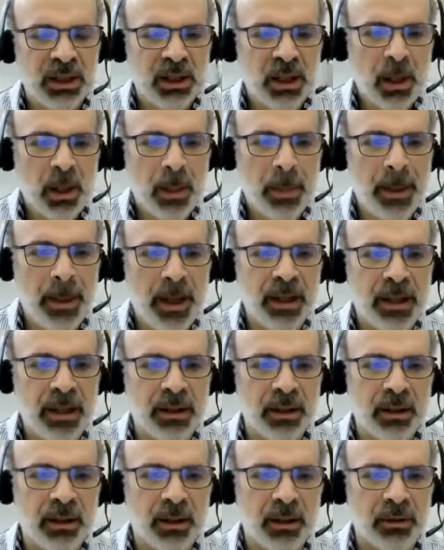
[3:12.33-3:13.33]
They
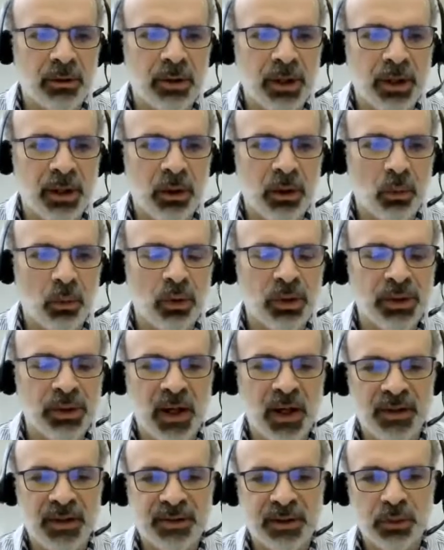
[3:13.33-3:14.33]
are
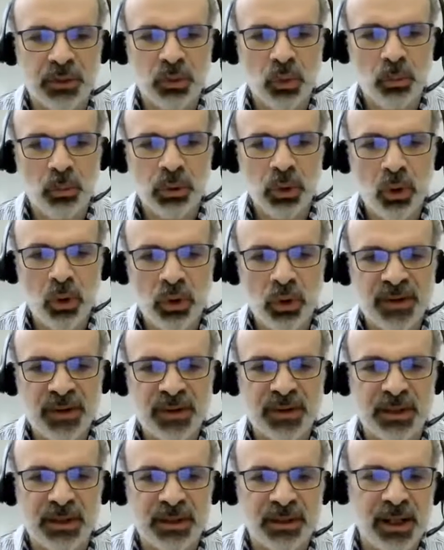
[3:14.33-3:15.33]
organized into
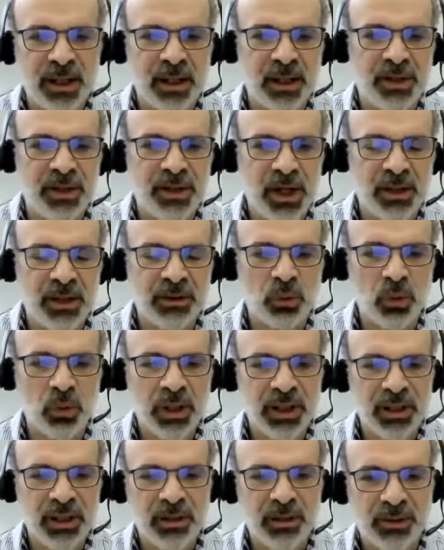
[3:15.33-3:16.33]
blocks and they are chained
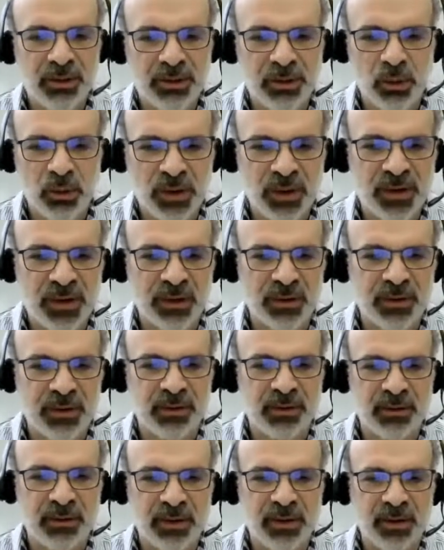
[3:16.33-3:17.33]
together. So this
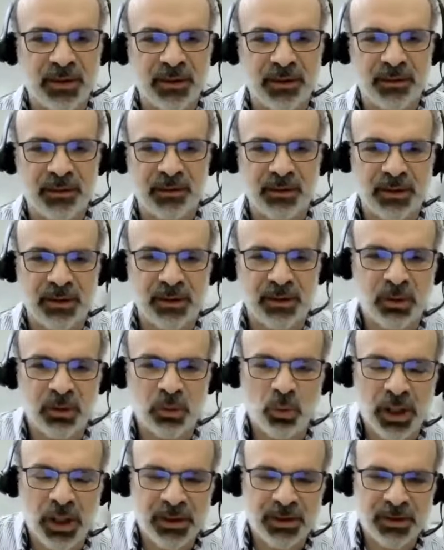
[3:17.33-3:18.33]
is
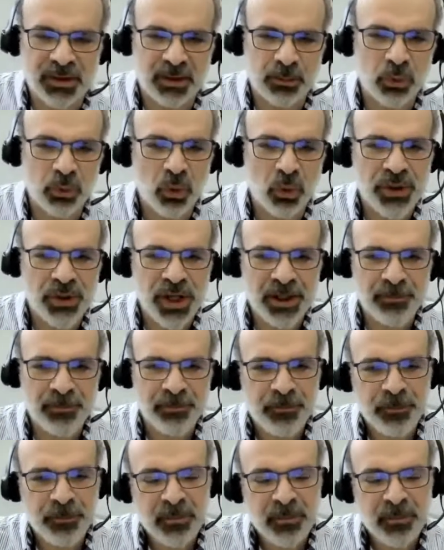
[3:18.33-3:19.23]
why it is a blockchain.